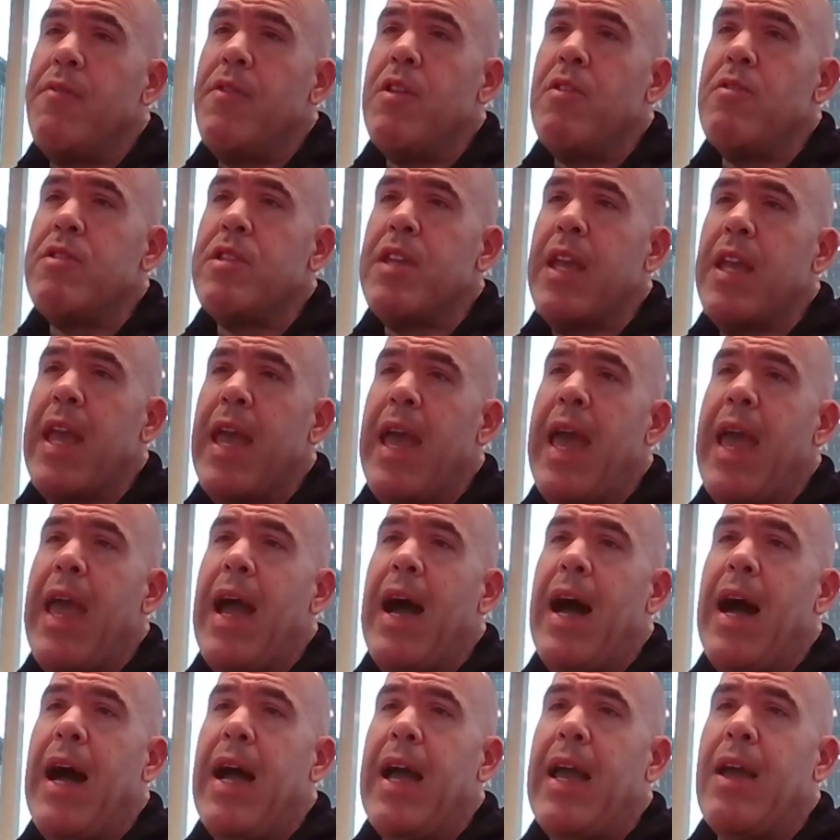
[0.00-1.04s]
using
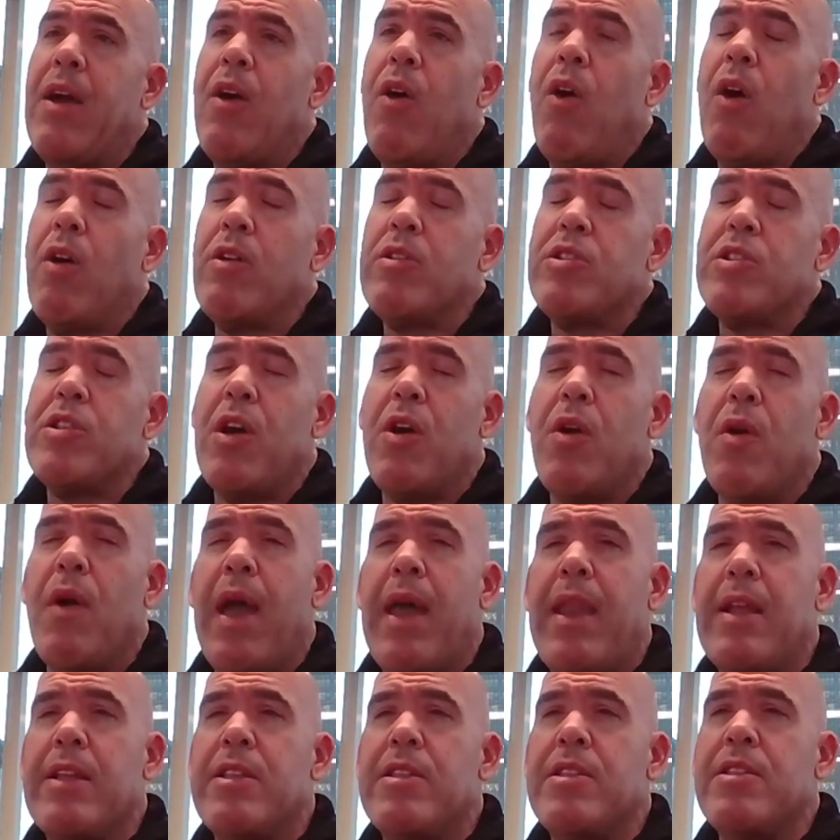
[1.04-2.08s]
AI also,
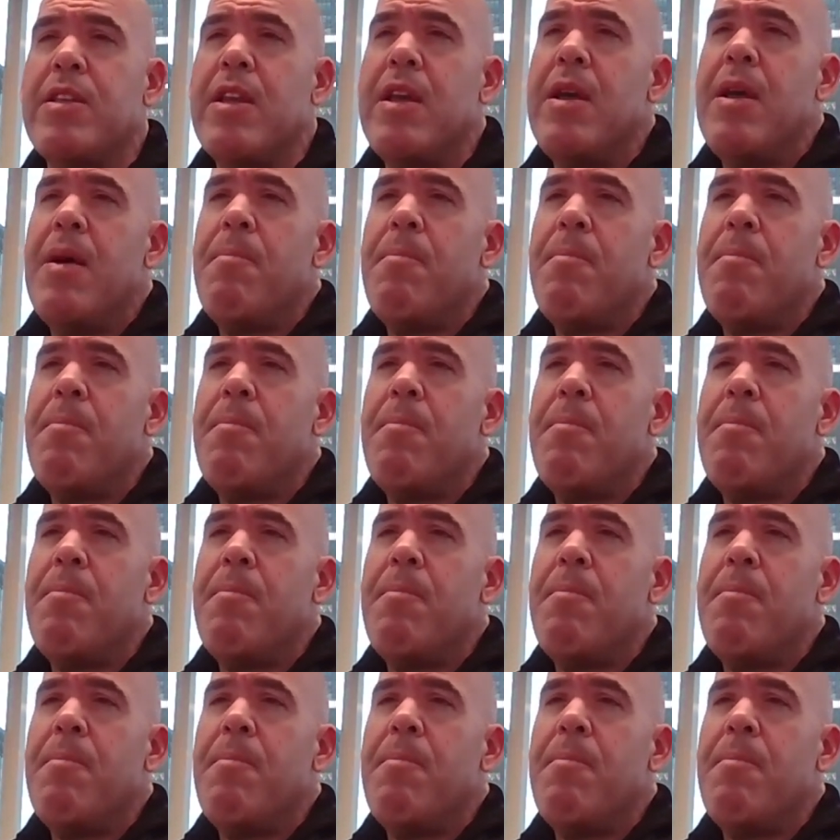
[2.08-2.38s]
and its